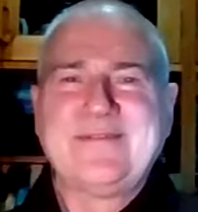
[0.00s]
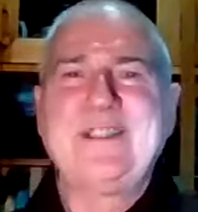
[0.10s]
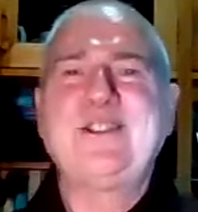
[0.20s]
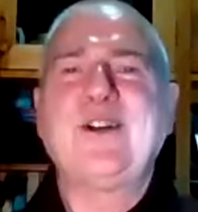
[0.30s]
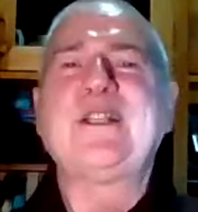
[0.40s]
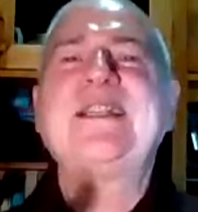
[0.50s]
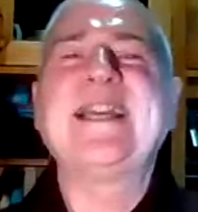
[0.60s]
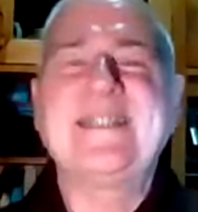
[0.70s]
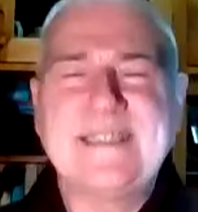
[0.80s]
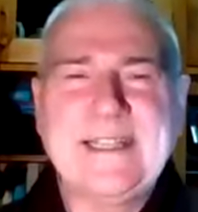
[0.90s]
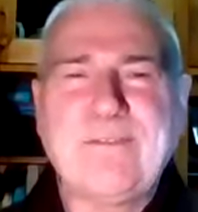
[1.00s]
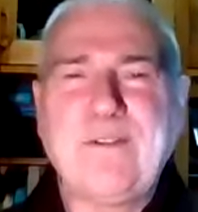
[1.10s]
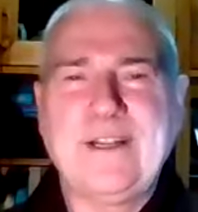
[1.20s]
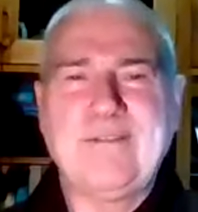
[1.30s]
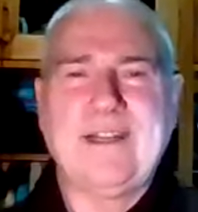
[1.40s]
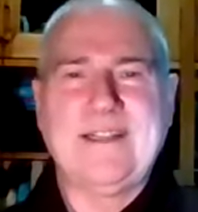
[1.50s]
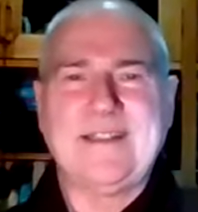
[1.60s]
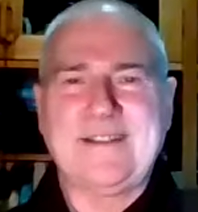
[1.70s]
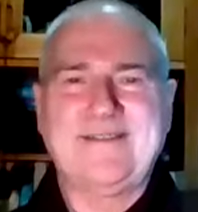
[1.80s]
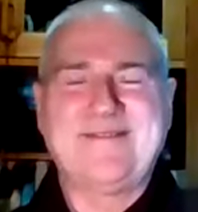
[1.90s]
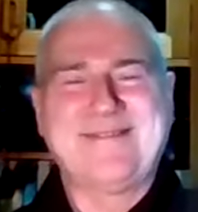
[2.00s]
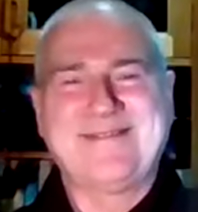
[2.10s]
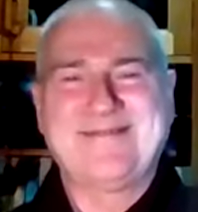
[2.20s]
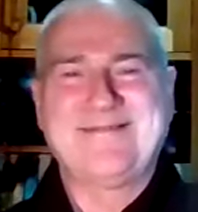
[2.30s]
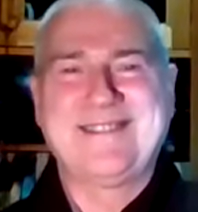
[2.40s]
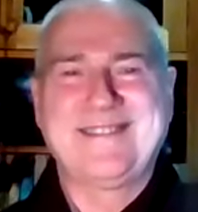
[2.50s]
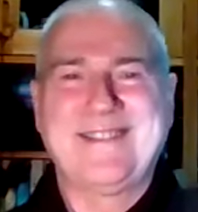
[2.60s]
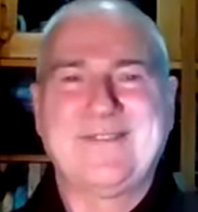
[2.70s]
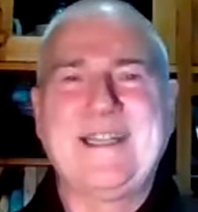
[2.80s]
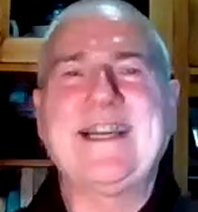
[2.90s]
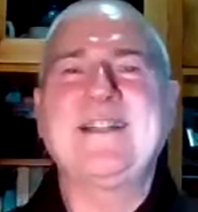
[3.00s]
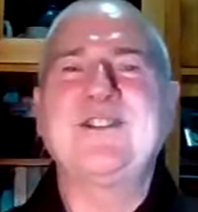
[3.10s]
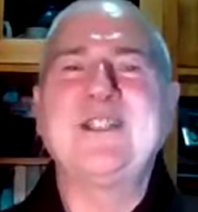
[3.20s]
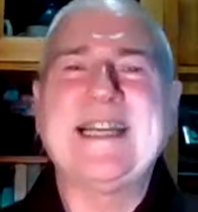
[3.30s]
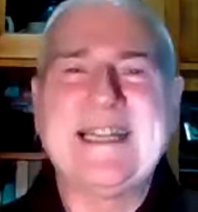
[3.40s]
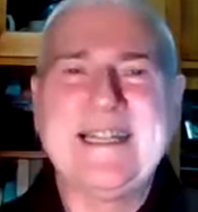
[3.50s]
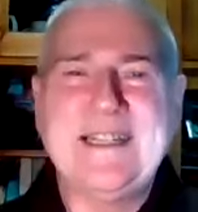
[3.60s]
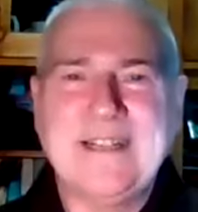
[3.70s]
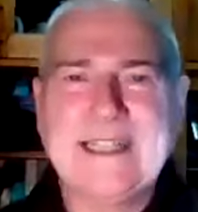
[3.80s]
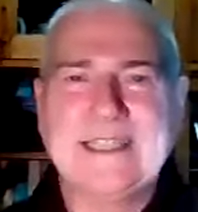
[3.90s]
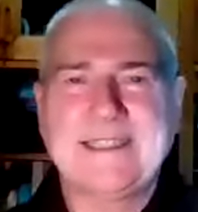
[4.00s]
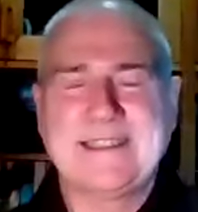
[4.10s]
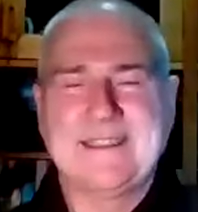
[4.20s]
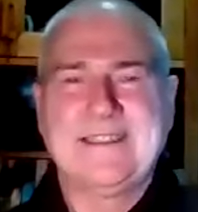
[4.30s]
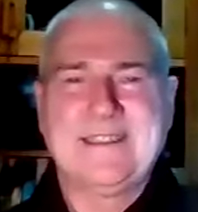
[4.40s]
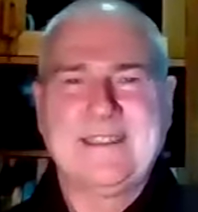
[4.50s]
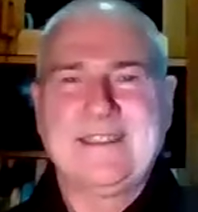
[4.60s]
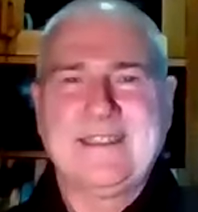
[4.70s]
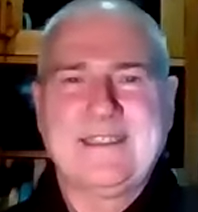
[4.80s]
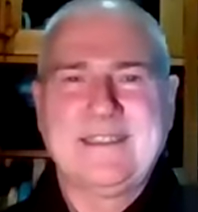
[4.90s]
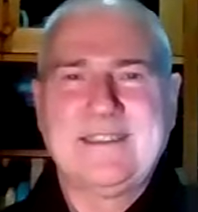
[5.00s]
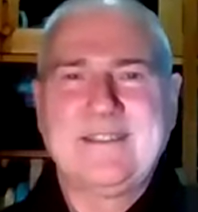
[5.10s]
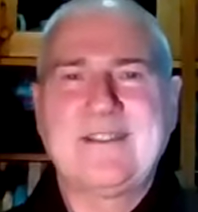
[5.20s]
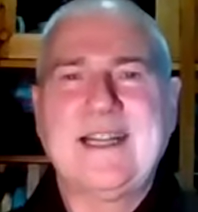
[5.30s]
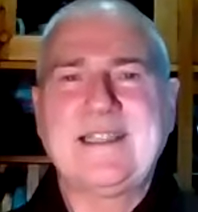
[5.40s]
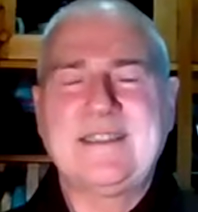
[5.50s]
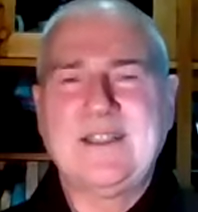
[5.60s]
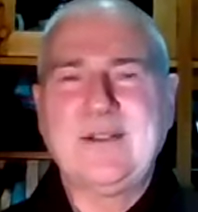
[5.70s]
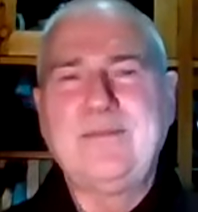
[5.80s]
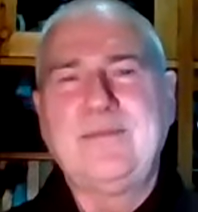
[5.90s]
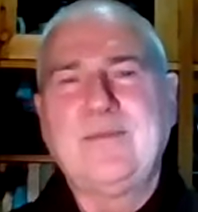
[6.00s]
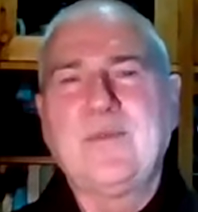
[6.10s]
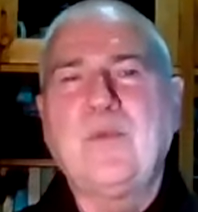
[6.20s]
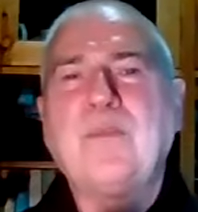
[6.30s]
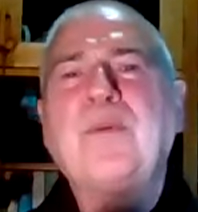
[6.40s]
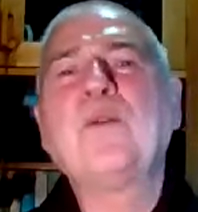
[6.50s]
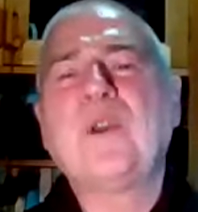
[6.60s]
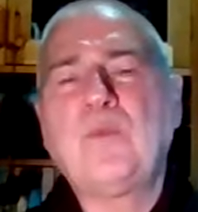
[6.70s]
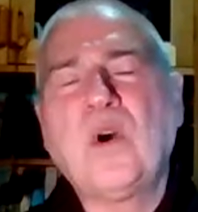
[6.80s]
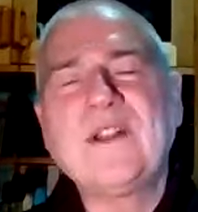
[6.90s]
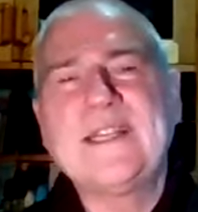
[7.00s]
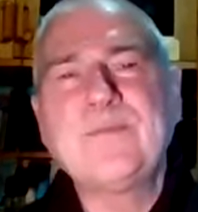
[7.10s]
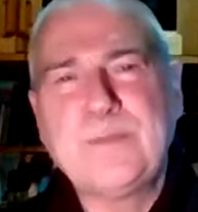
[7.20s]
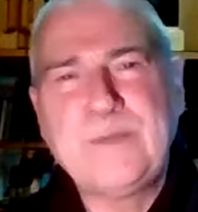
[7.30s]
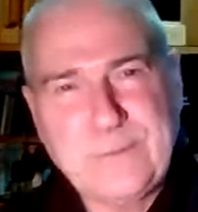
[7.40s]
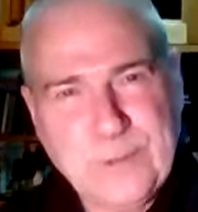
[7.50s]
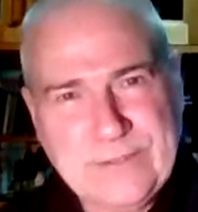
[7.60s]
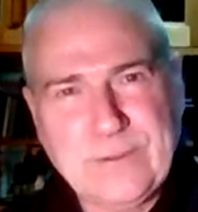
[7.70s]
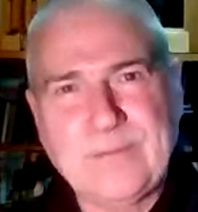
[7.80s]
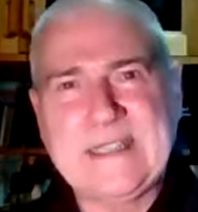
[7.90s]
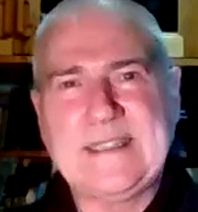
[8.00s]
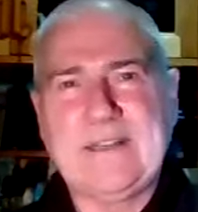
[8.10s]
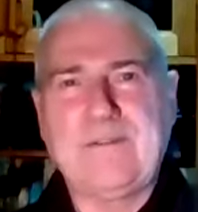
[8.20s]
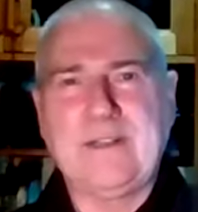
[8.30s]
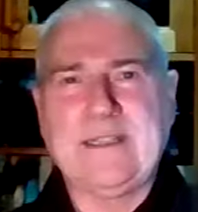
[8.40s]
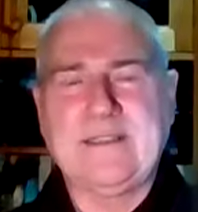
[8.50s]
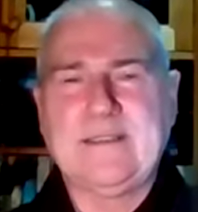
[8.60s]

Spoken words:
We don't take the suffering of others. We can't do that anyway, all right? So, but we want them to be free from this suffering,